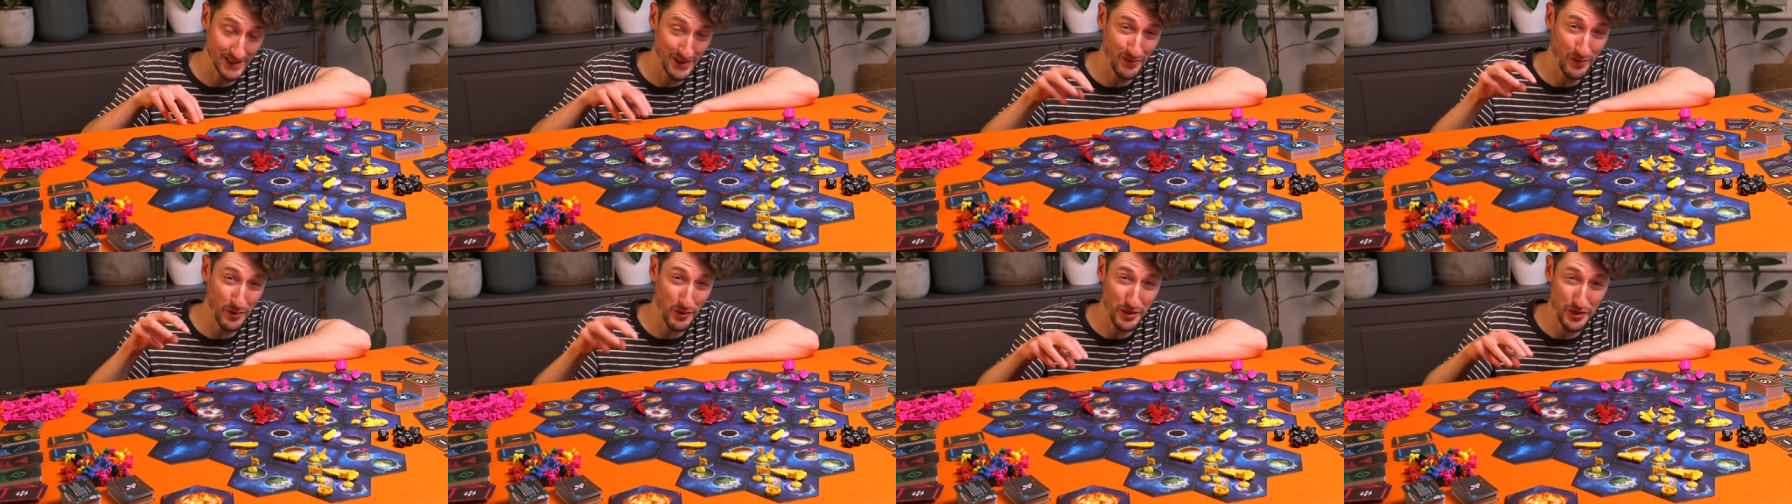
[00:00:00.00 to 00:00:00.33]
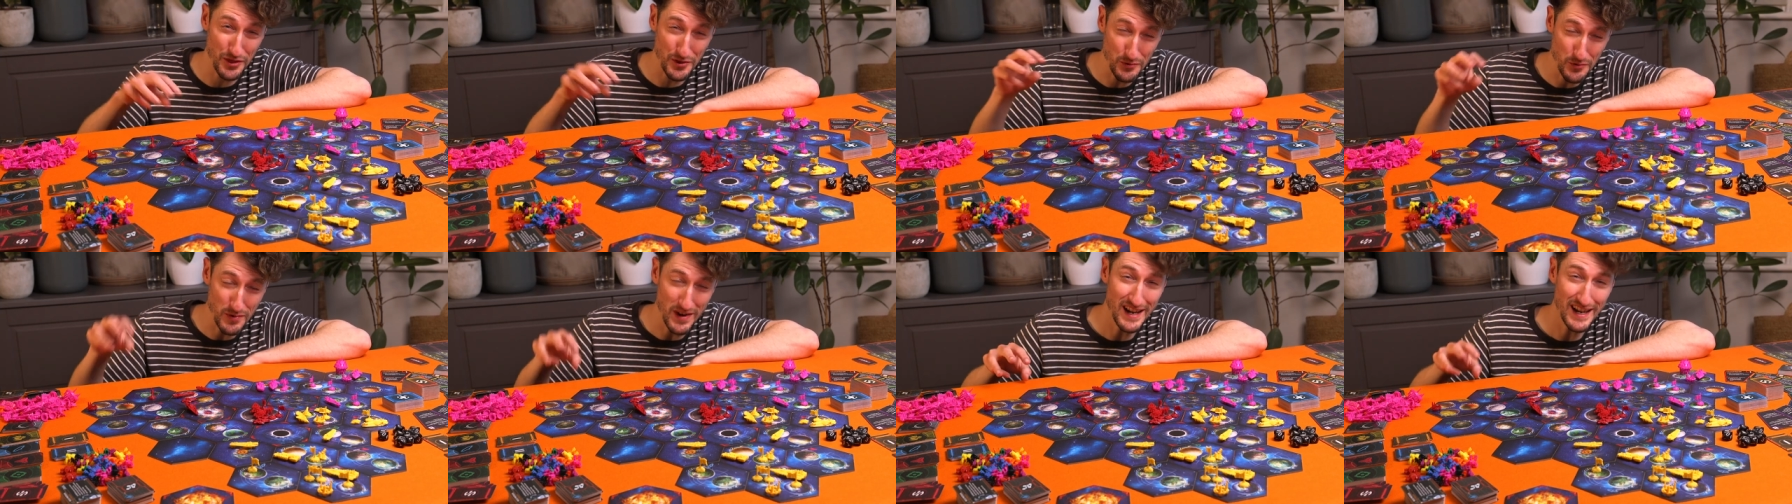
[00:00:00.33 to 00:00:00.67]
I've got
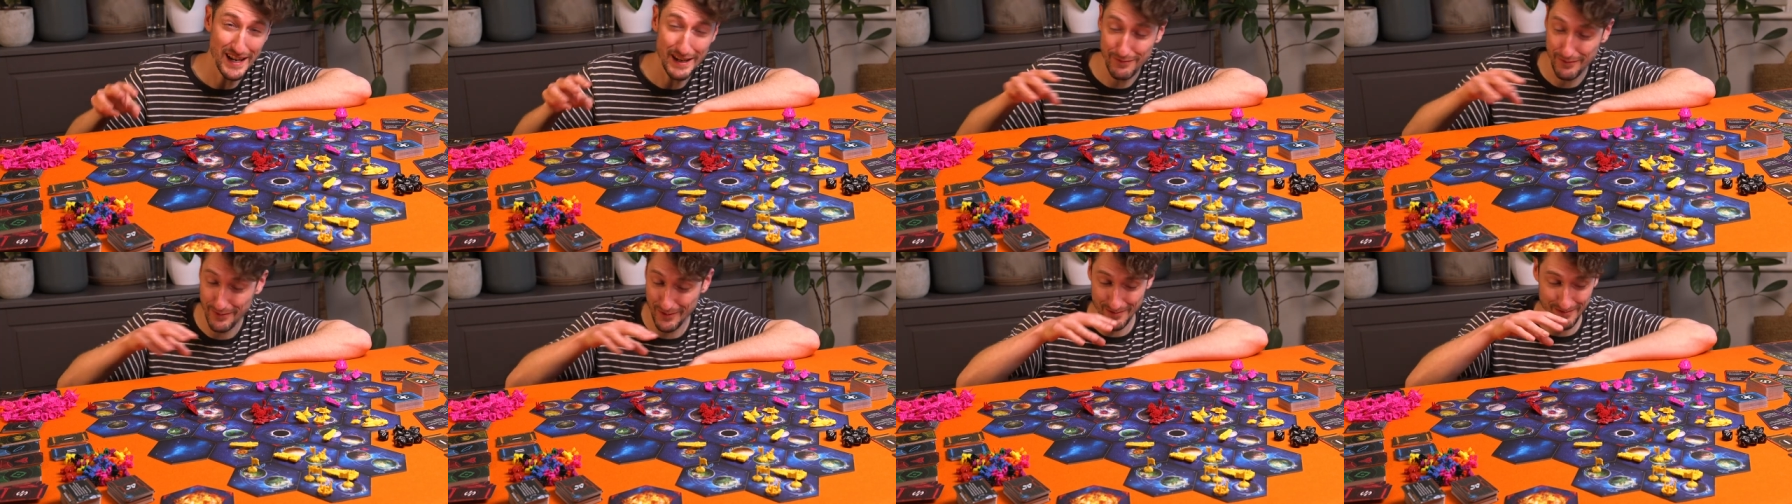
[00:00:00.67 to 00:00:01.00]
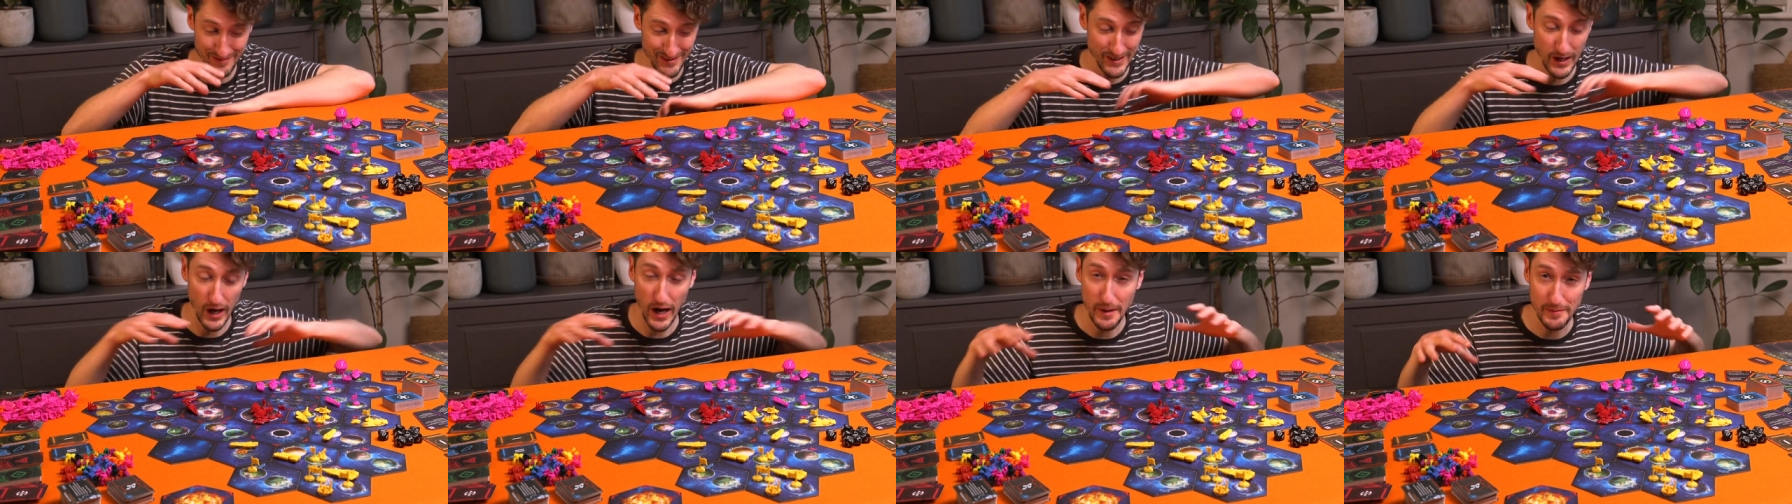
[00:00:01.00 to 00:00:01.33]
three
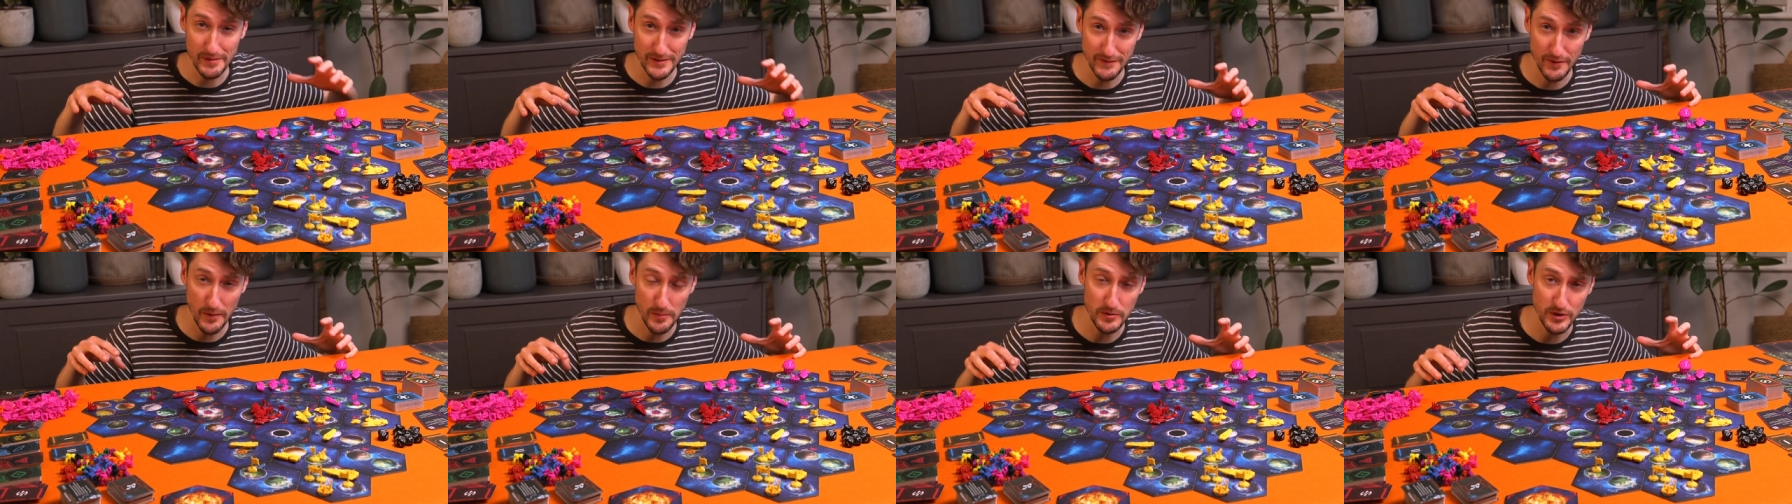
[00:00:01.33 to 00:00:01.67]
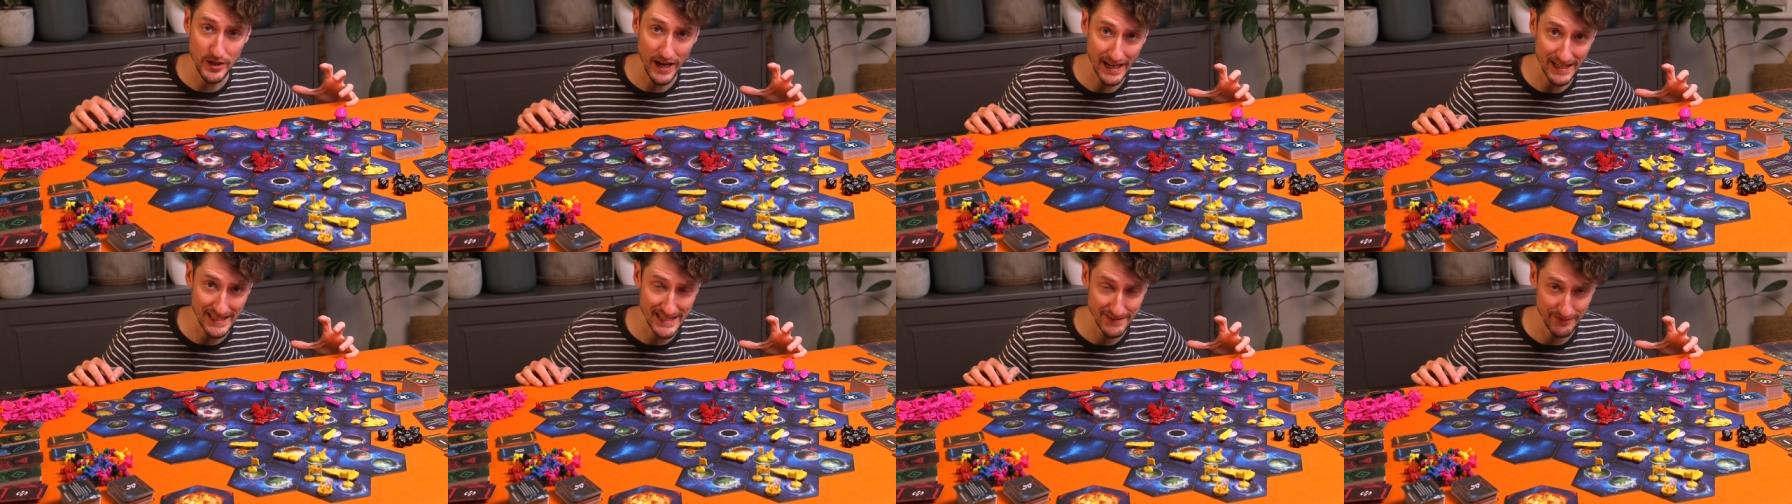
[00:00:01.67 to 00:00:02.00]
different types of
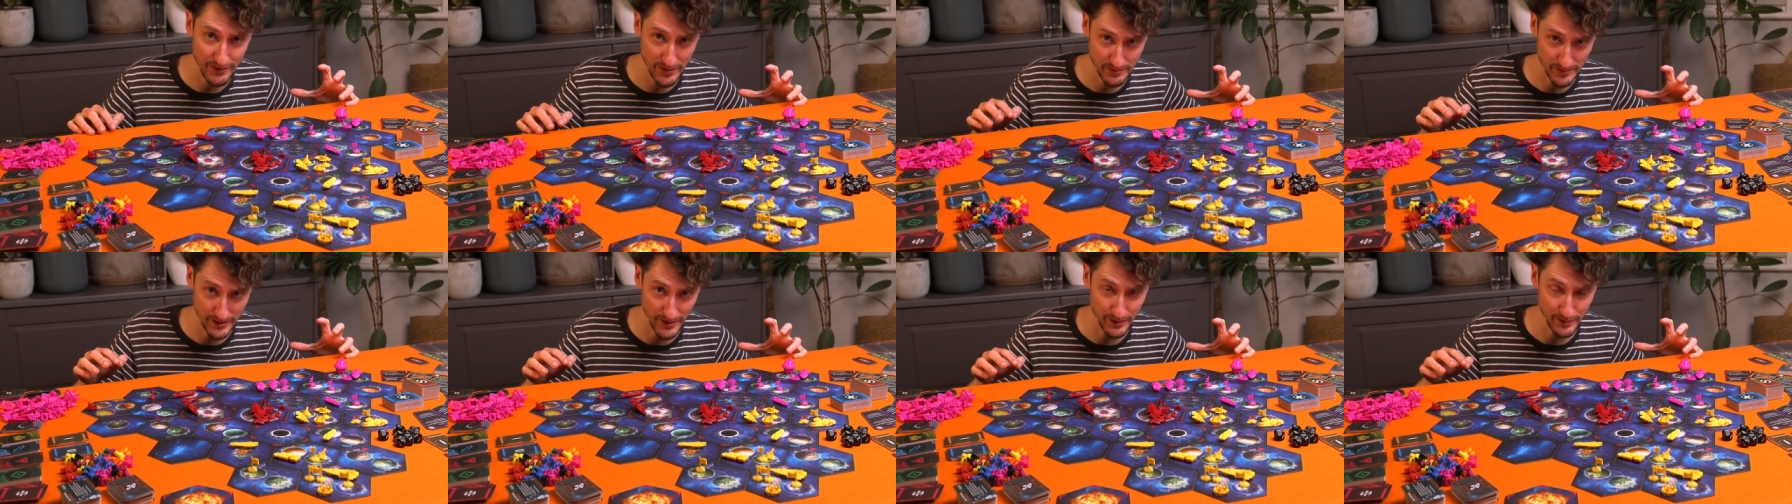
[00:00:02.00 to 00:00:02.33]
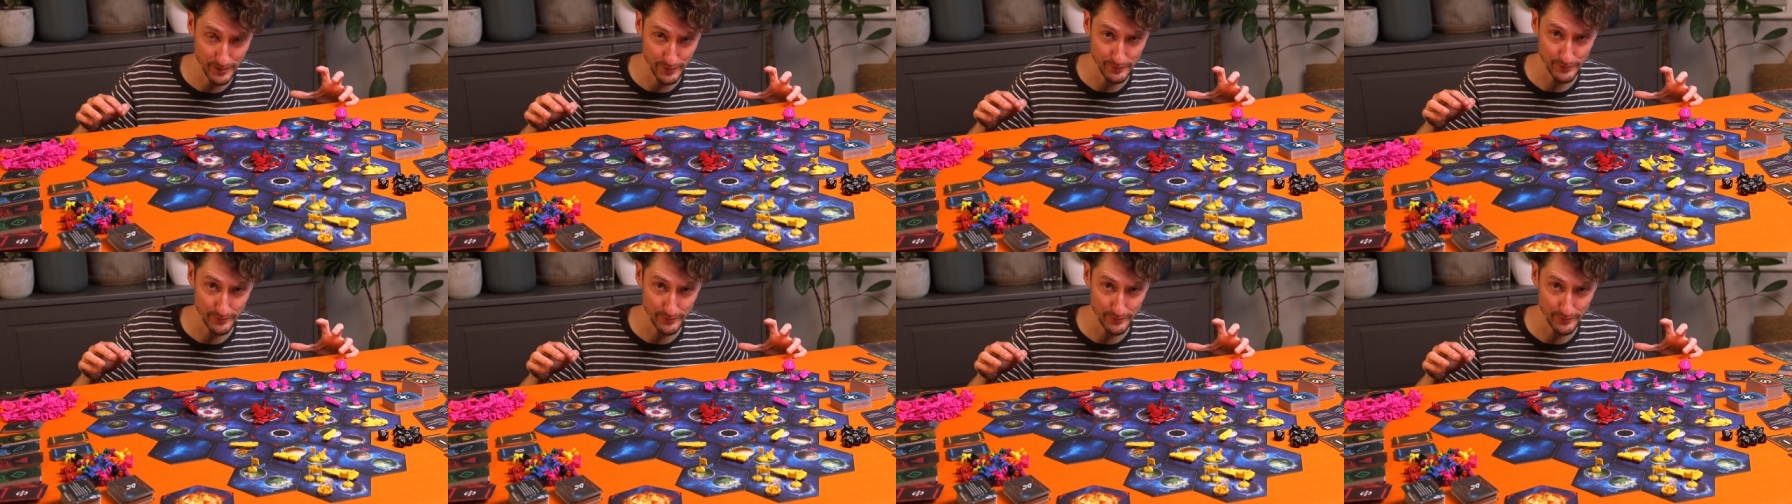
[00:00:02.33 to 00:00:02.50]
objective I'm going